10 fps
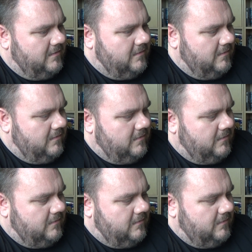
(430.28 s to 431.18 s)

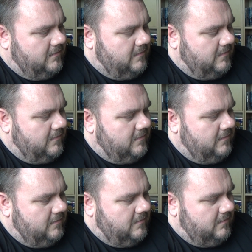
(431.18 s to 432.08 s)

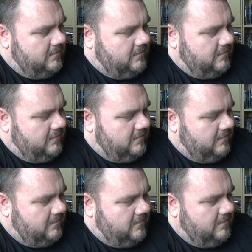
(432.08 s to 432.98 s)

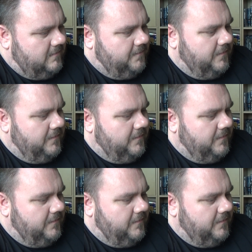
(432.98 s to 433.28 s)
No one is speaking in this clip.